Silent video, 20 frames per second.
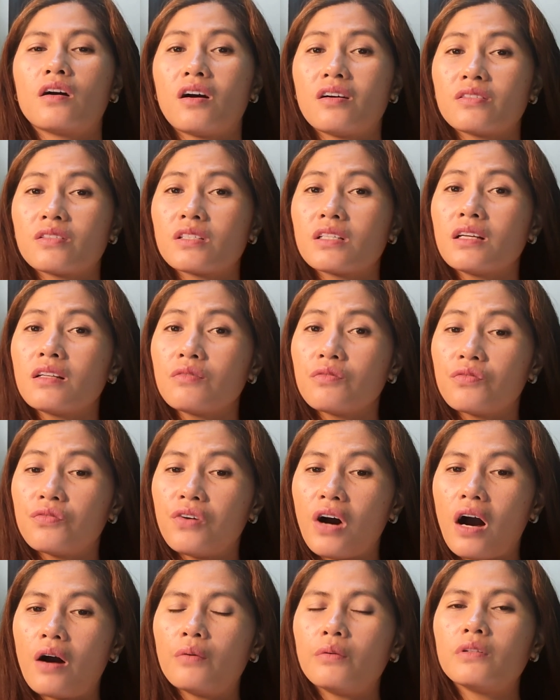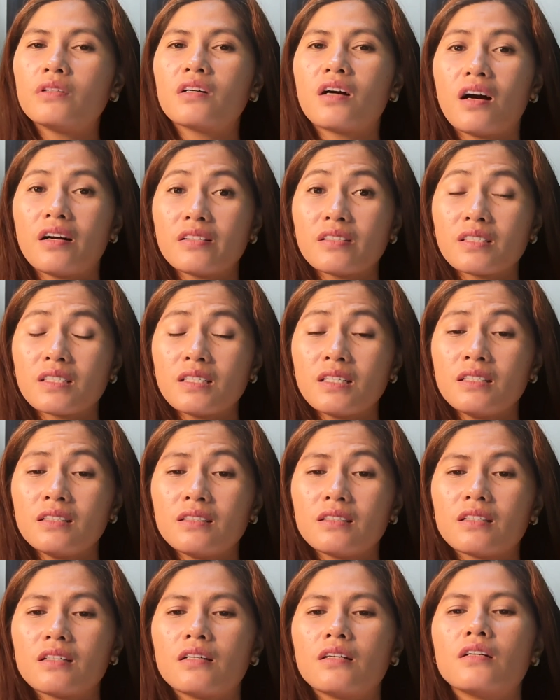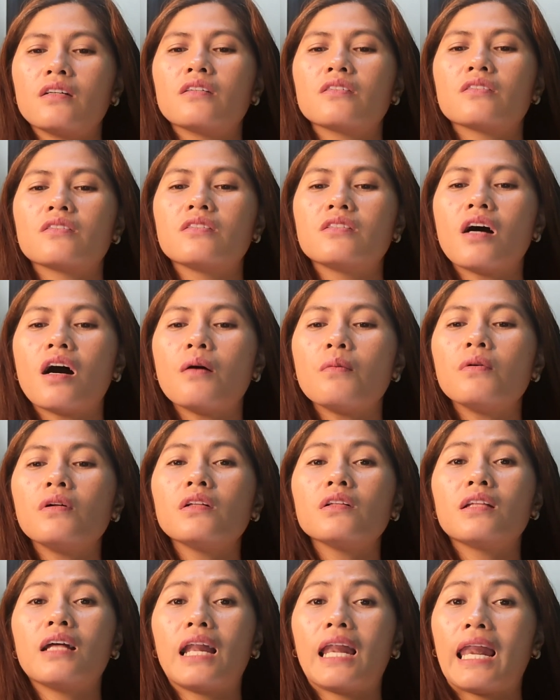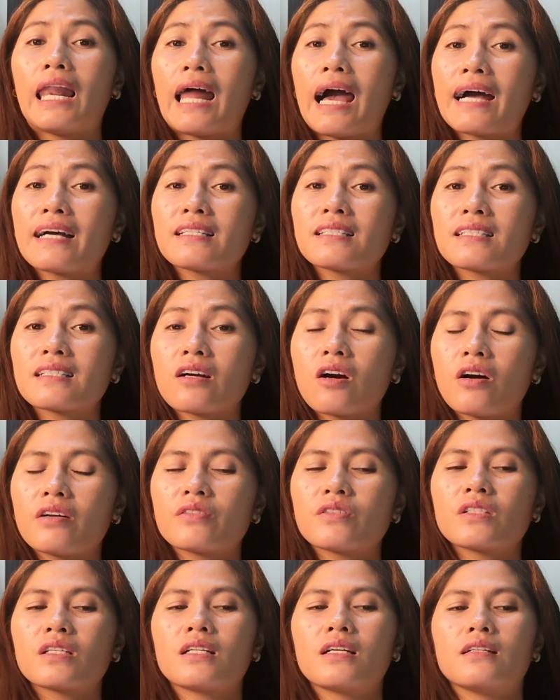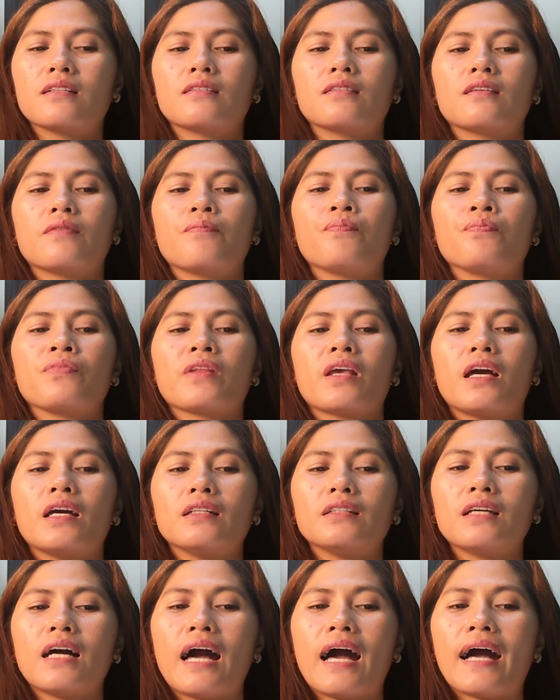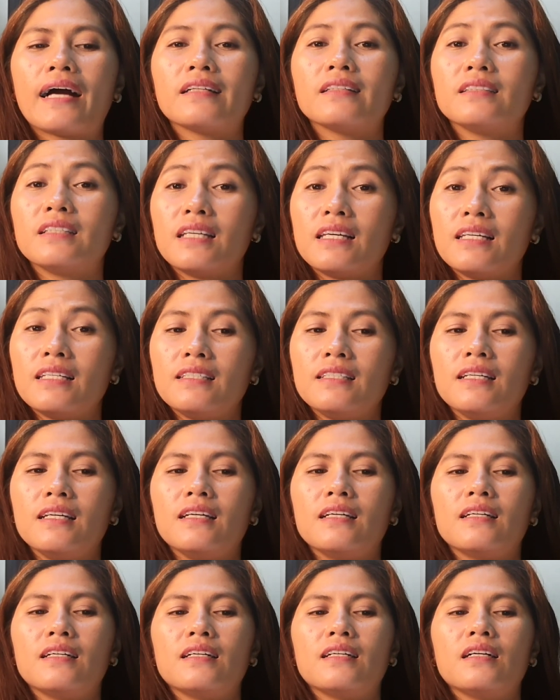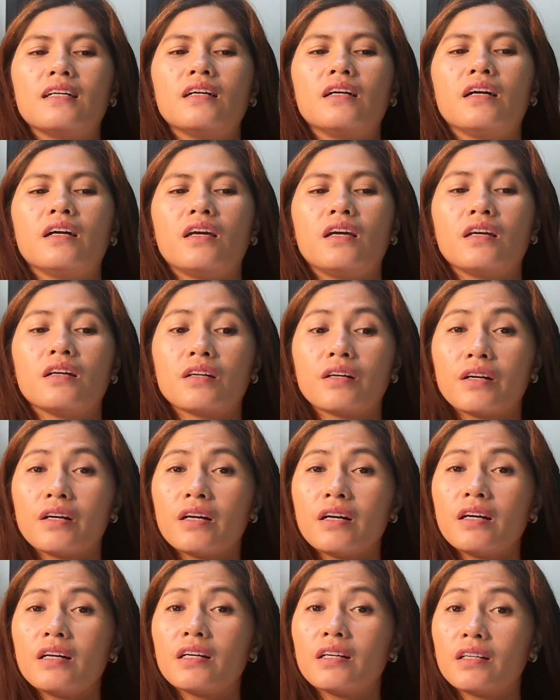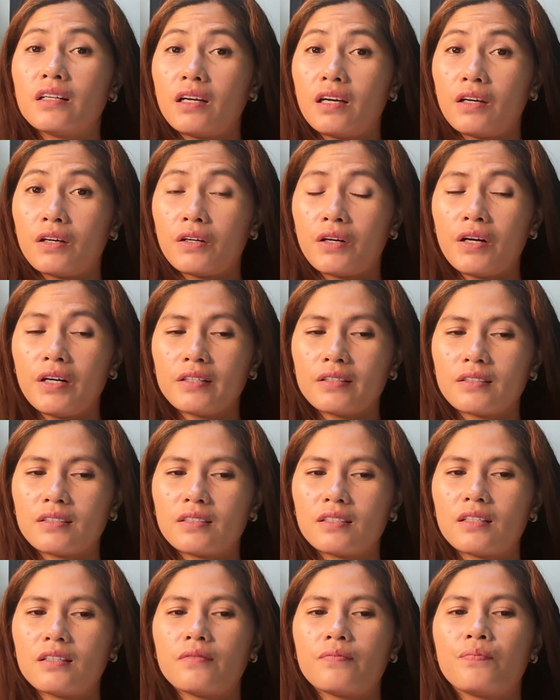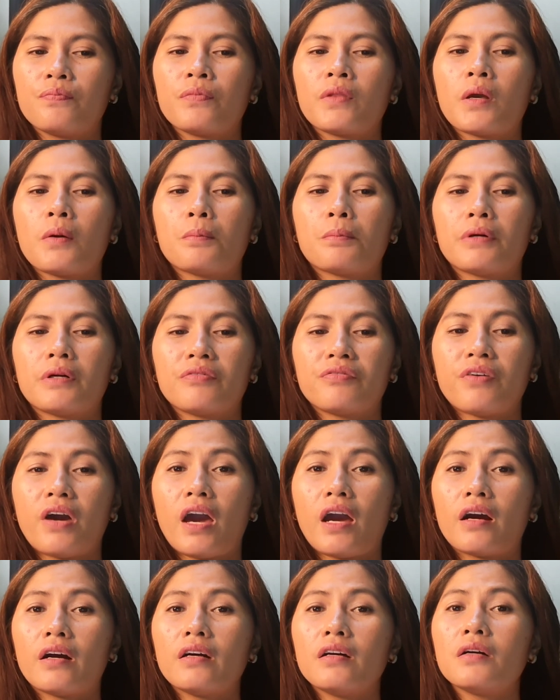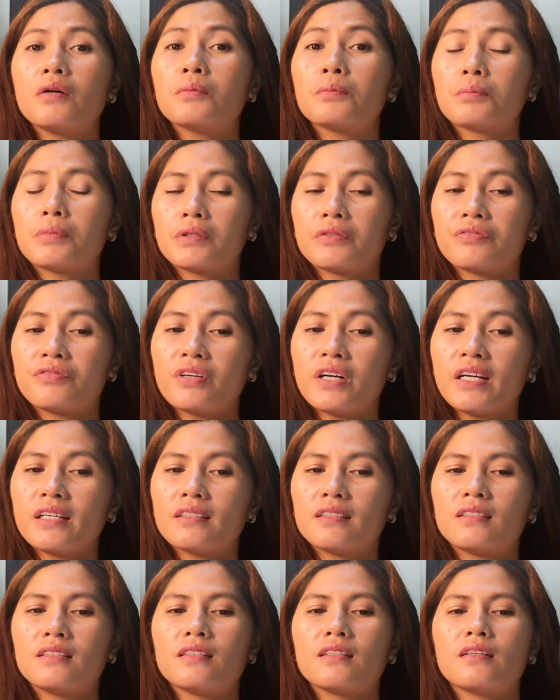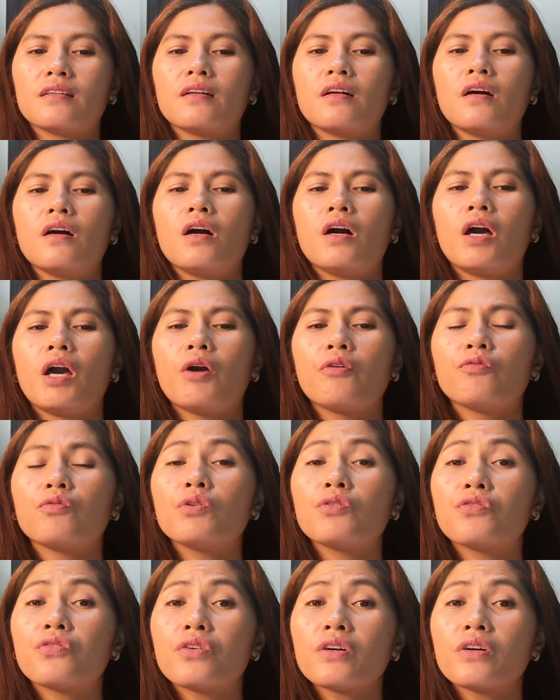consonant, vowel, consonant, double the last consonant and add ed. Incur, incurred. Prefer, preferred. If the